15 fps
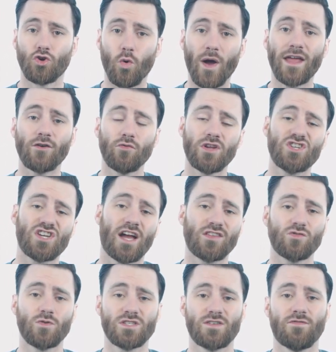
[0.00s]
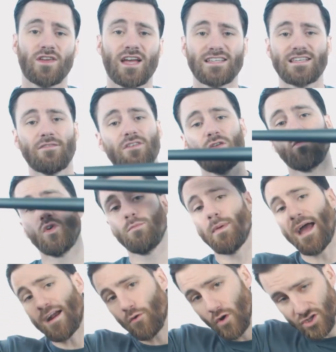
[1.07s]
Go ahead and reach out to us if you guys have any wood
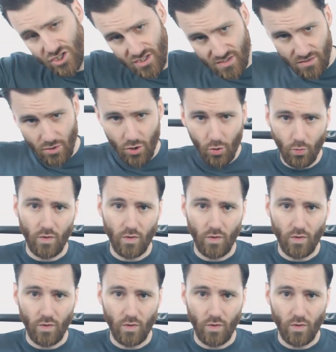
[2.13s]
bat questions.